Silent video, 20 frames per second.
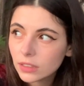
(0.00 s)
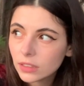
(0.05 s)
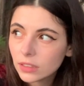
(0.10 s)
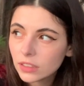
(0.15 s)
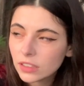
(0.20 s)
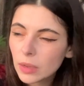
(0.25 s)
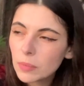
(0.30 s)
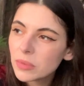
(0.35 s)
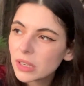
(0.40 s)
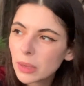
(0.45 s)

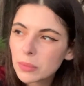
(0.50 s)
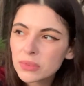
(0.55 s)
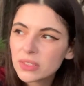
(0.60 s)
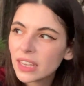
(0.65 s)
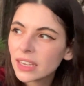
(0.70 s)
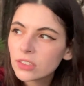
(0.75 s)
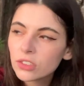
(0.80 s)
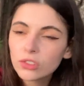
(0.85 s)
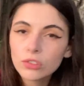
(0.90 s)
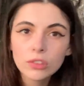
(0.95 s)
Sometimes the
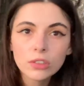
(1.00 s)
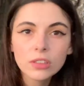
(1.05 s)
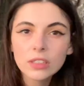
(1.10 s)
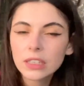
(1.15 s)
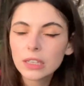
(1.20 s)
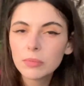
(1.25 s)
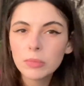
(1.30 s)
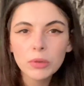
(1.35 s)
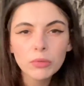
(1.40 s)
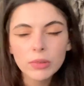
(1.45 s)
external
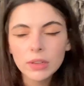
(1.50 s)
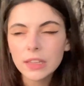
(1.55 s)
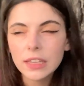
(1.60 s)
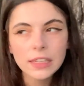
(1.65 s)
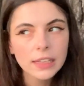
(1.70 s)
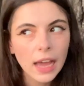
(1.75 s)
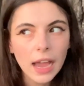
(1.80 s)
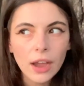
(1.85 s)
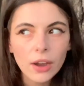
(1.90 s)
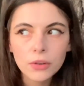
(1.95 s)
can be really
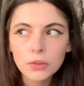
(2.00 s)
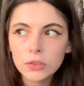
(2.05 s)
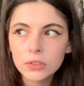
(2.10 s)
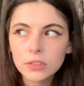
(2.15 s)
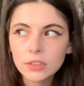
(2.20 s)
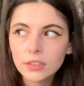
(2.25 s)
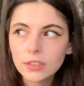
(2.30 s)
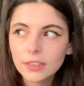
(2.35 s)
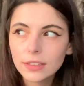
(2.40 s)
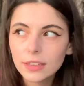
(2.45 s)
loud
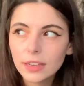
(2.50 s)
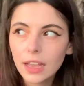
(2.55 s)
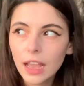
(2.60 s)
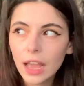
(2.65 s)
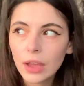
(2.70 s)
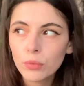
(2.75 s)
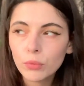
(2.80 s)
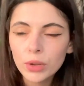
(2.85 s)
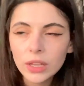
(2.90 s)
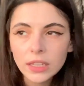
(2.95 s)

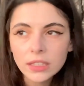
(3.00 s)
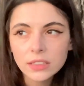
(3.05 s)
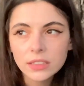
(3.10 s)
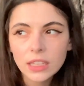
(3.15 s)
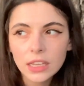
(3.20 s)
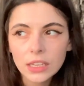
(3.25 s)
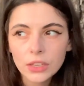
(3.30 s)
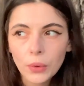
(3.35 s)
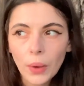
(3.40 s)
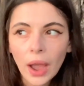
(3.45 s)
and really
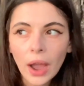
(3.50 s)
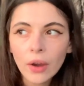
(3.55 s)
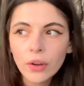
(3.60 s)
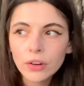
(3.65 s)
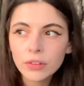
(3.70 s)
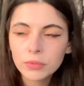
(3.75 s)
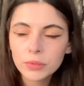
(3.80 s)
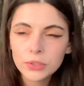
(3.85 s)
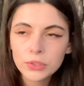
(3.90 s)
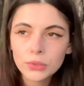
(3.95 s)
take you out
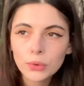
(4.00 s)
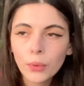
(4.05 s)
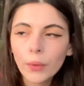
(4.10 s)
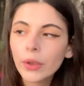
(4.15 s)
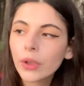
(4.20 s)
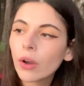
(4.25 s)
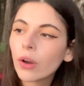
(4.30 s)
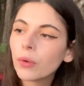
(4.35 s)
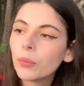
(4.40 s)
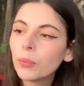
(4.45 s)
of what's
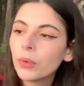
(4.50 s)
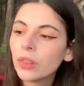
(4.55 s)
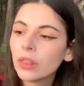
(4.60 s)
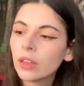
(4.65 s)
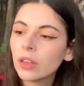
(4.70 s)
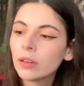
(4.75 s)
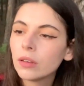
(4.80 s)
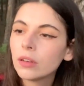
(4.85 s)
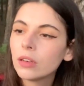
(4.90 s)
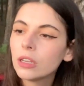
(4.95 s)
going on
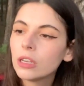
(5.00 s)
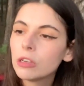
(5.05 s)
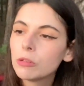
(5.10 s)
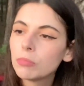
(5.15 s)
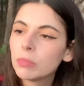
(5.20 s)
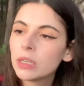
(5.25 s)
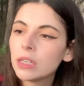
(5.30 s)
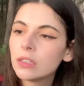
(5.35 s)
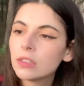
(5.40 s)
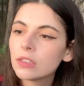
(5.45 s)
within,
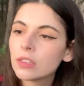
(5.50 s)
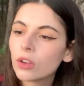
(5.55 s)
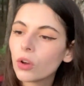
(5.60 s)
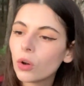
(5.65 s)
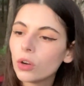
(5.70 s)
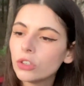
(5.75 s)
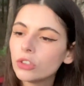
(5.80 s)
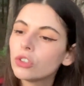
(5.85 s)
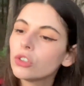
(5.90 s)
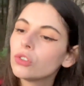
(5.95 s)
but it's the
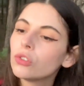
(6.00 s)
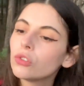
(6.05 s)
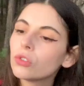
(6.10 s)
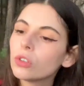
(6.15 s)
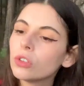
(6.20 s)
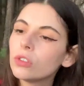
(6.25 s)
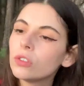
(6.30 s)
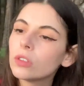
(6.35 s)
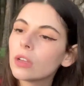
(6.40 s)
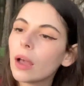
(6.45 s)
conscious
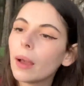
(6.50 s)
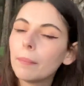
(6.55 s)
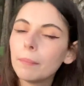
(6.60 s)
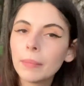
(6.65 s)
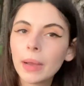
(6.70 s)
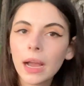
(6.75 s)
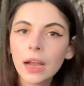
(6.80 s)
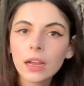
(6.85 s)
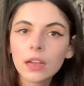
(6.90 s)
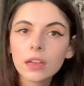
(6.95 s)
choice to come
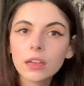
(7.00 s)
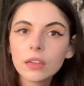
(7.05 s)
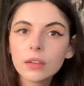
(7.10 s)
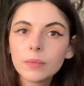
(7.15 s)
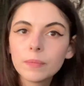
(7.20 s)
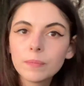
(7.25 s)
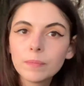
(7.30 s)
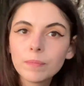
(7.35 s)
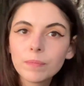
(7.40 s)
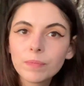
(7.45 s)
back
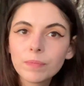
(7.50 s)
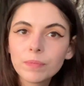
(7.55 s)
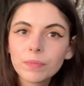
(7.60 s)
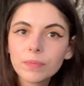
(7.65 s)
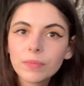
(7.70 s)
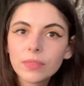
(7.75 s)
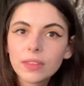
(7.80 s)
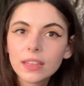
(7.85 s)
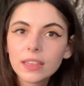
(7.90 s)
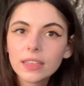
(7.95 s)

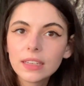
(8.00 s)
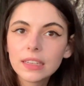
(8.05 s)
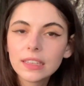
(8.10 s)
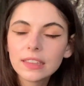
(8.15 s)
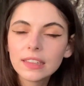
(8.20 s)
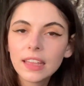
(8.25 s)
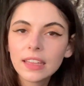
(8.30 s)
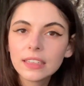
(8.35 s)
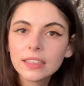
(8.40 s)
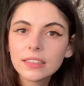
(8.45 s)

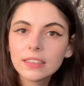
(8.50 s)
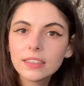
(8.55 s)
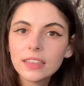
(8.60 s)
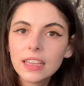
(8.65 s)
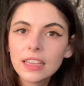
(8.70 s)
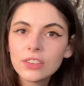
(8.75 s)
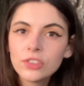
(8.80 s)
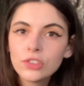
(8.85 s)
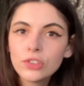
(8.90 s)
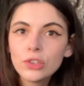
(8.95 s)
that
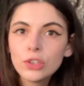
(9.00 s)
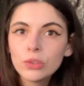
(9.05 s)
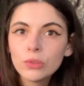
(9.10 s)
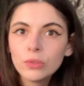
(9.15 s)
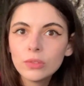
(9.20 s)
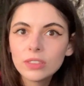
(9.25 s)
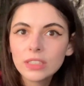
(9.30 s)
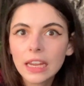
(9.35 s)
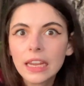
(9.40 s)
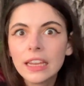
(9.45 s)
is
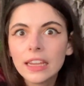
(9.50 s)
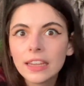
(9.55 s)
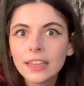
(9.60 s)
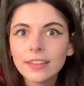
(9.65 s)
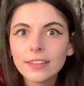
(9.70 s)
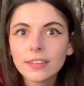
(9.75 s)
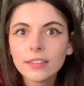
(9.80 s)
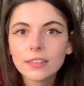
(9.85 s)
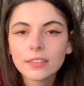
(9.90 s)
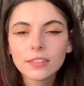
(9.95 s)
you
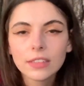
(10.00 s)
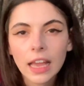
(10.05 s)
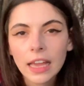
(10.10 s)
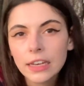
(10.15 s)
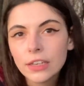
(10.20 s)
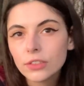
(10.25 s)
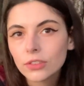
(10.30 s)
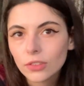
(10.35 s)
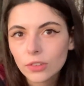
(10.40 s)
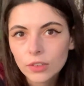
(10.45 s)
taking
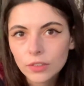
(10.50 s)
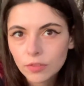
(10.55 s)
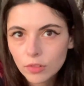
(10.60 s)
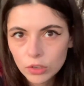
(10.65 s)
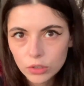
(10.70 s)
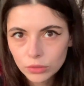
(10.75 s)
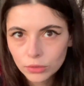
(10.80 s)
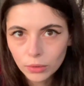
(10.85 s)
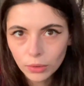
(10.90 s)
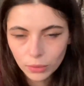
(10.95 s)
any sort of
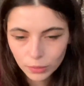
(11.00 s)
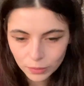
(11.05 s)
control